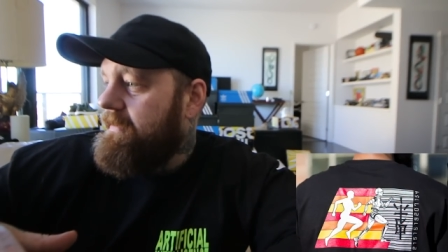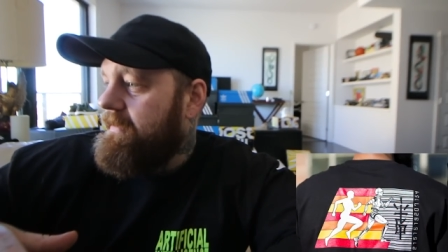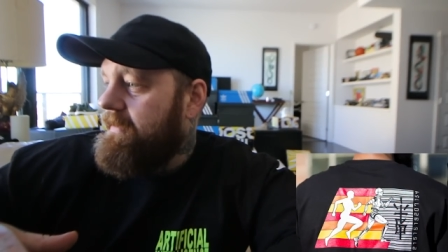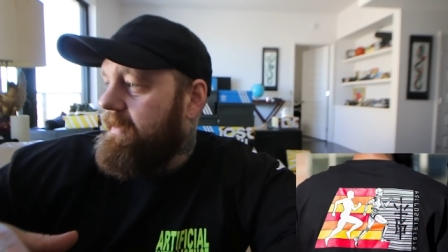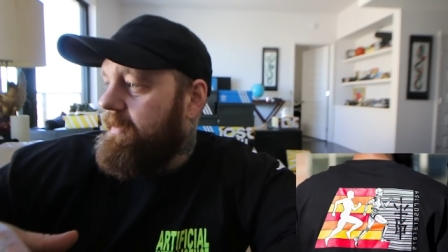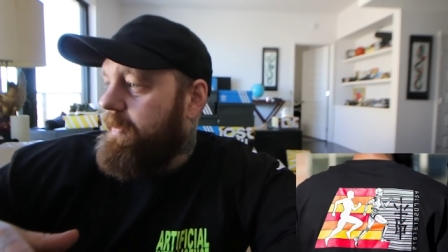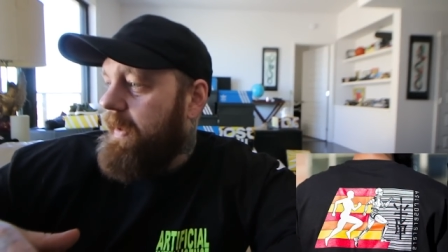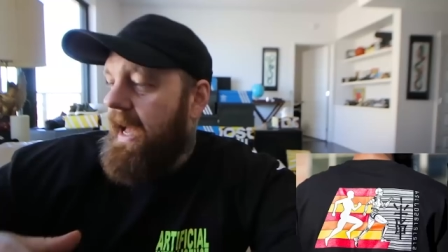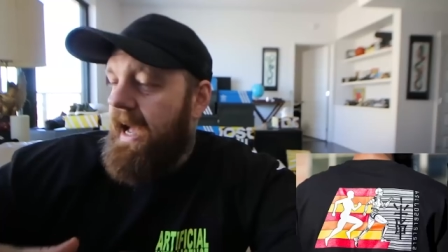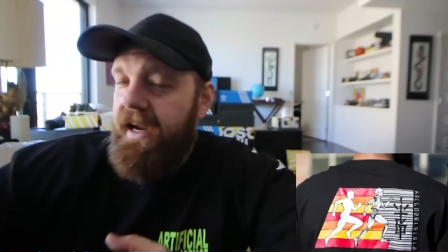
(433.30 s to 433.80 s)

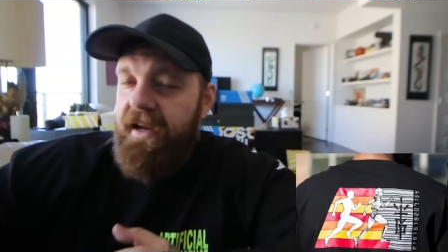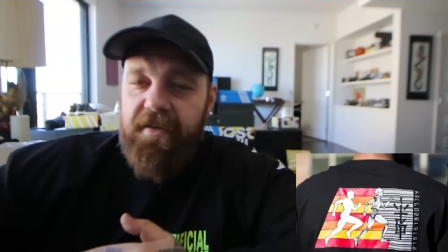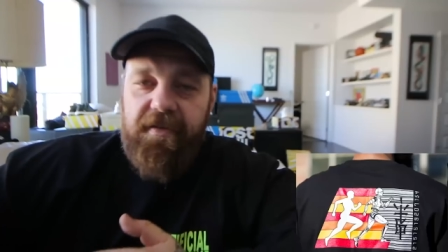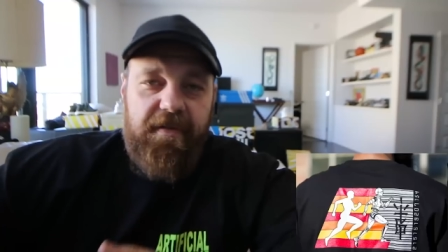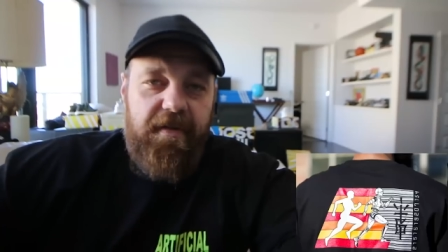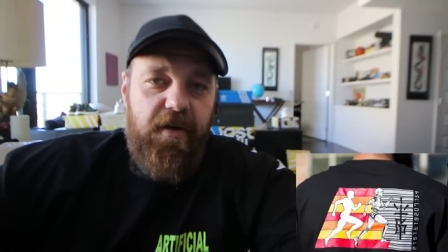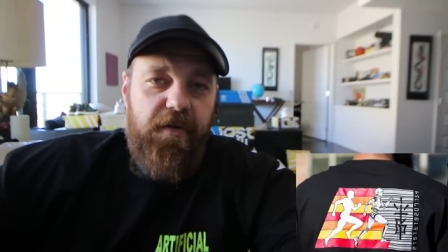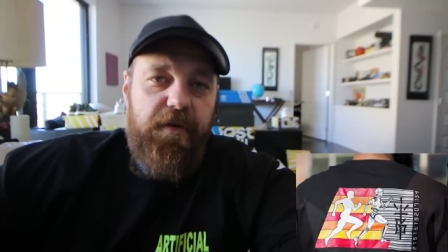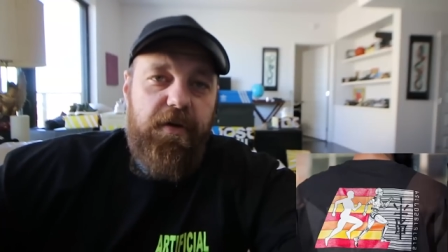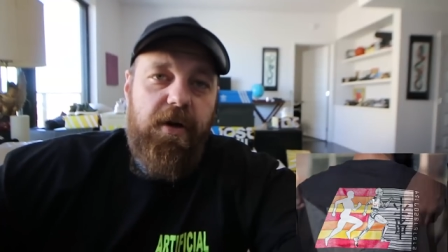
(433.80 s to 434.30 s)
the pack
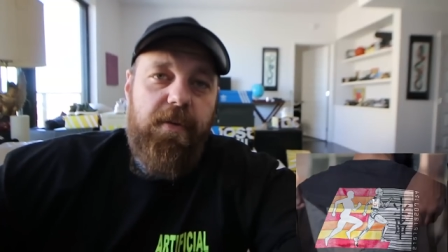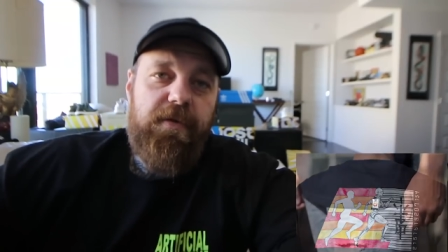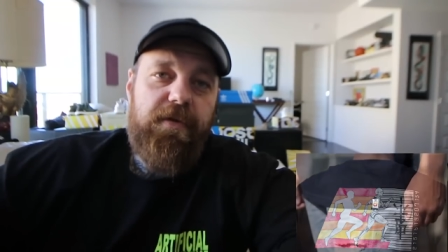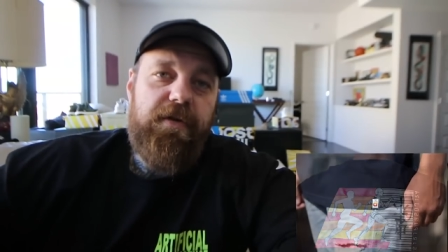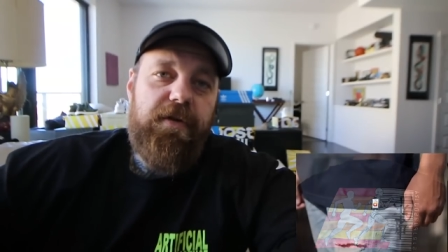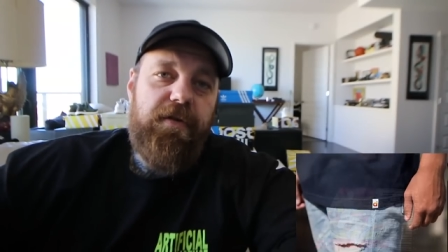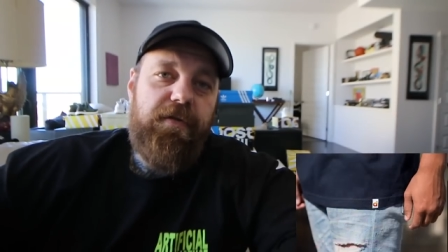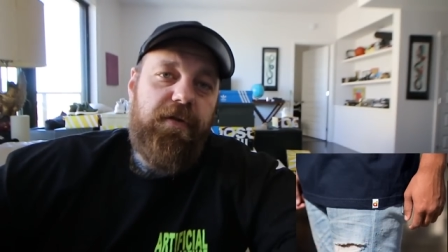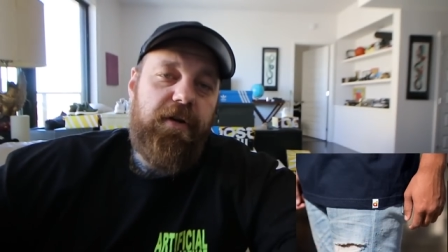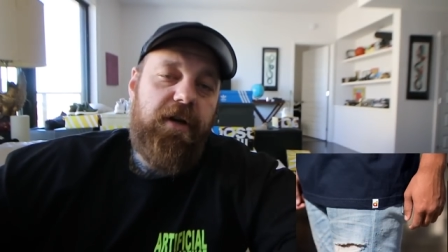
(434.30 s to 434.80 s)
itself comes
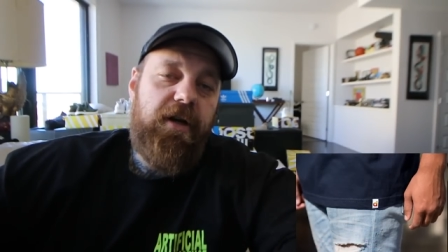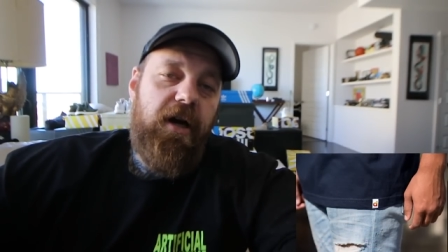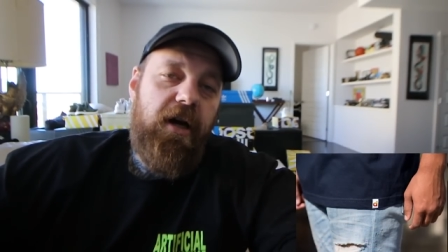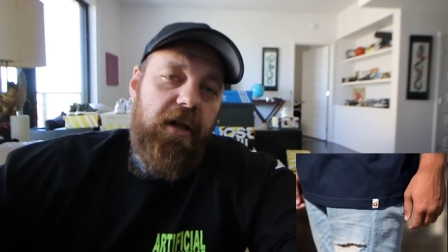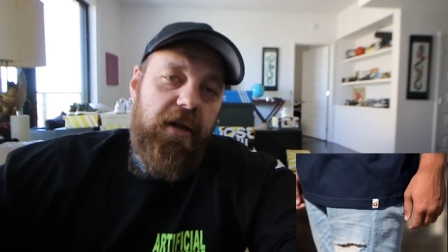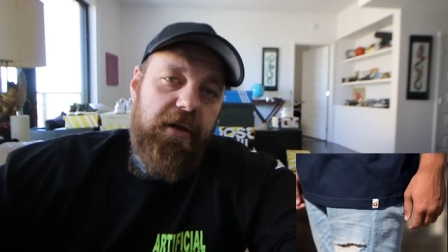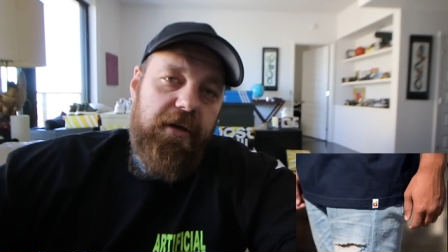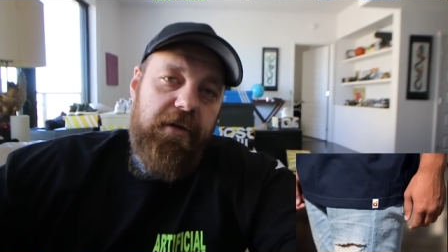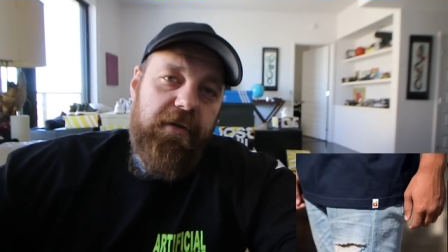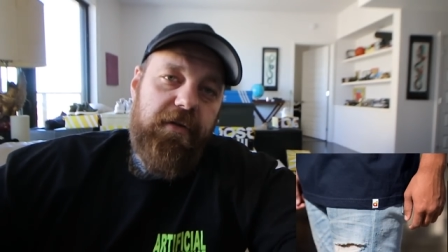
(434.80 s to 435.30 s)
in different
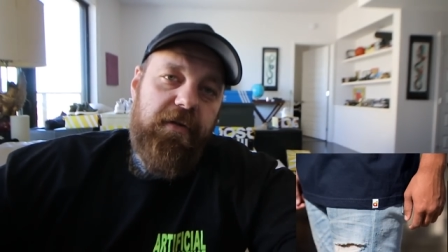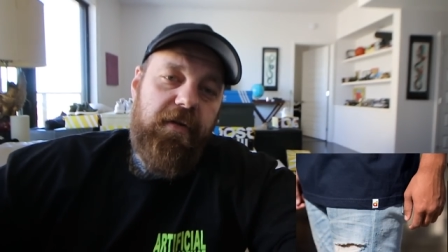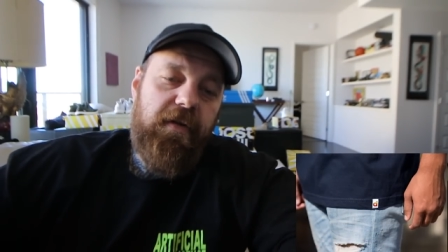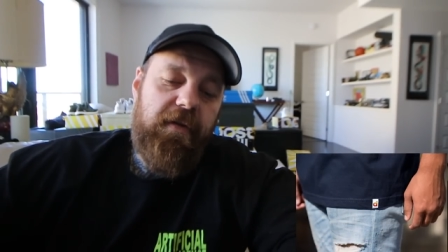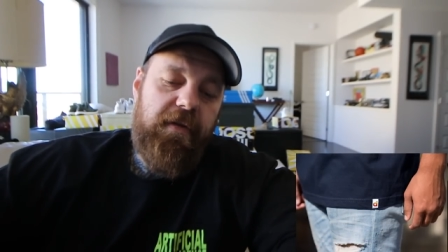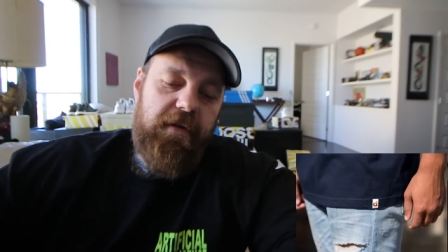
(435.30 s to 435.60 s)
colors.